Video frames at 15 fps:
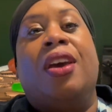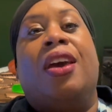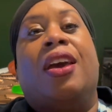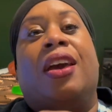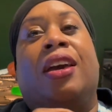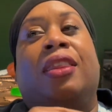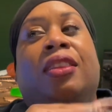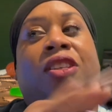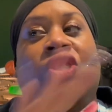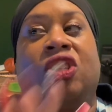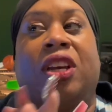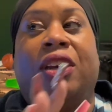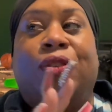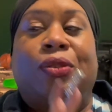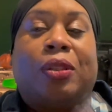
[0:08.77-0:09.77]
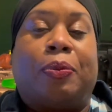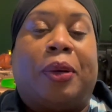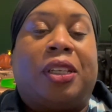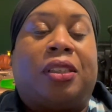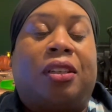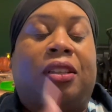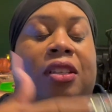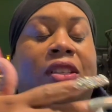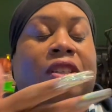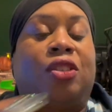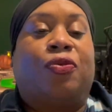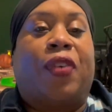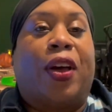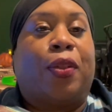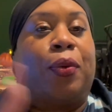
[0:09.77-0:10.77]
and this channel is basically just
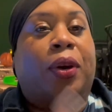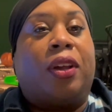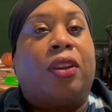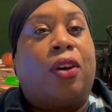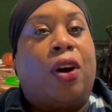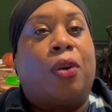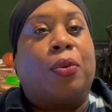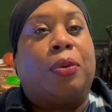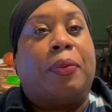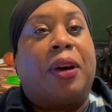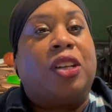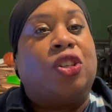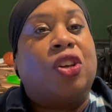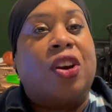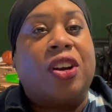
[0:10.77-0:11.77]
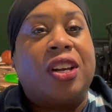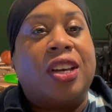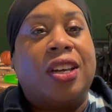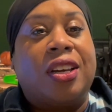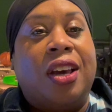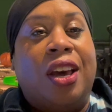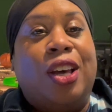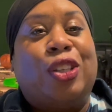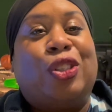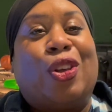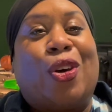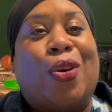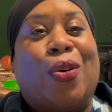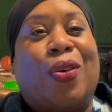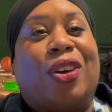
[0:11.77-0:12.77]
following along with my journey.
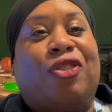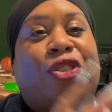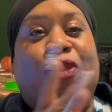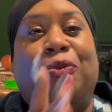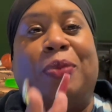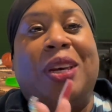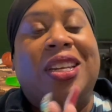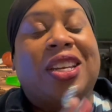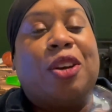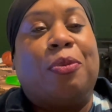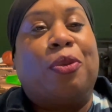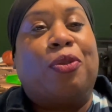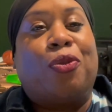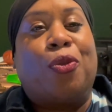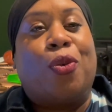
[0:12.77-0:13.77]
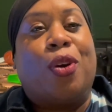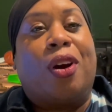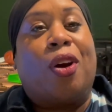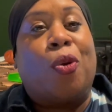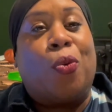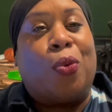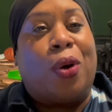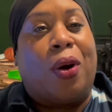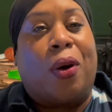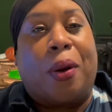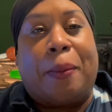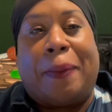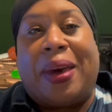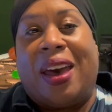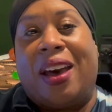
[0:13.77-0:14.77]
So if you've been here before,
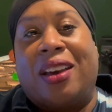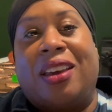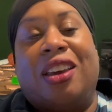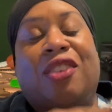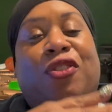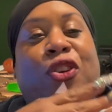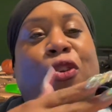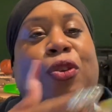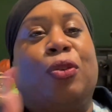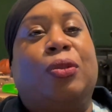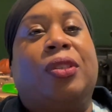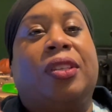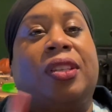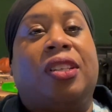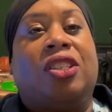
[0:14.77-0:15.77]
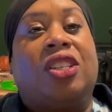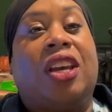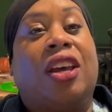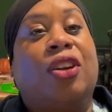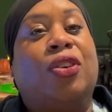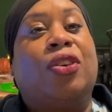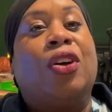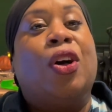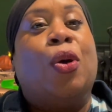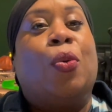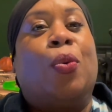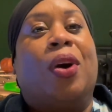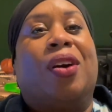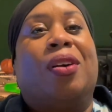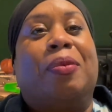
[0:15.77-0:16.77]
welcome back. If you're new to the channel,
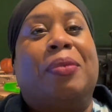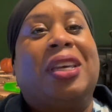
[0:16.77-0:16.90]
welcome